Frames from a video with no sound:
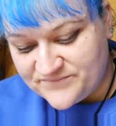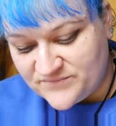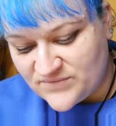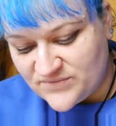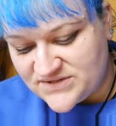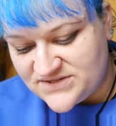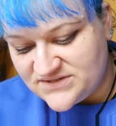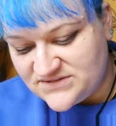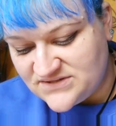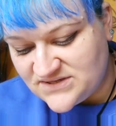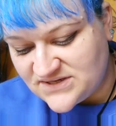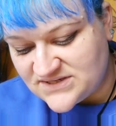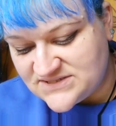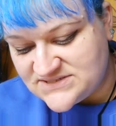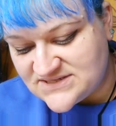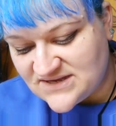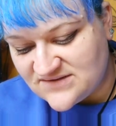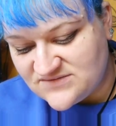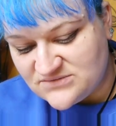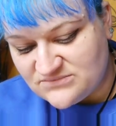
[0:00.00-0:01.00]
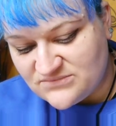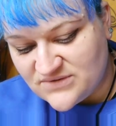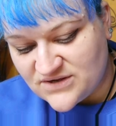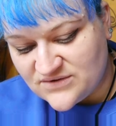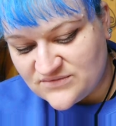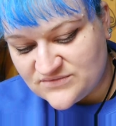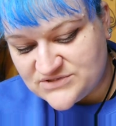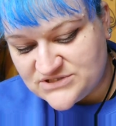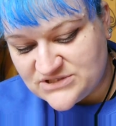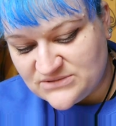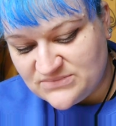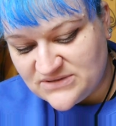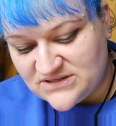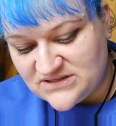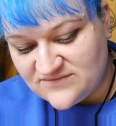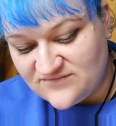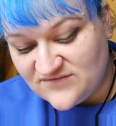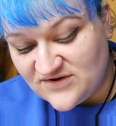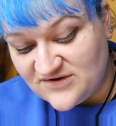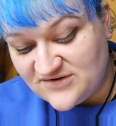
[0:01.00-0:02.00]
One thing that could save them might also be
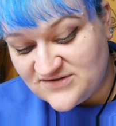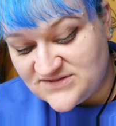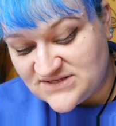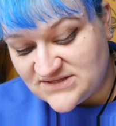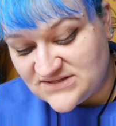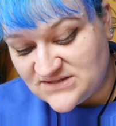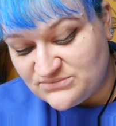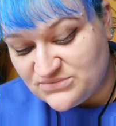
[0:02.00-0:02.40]
the very thing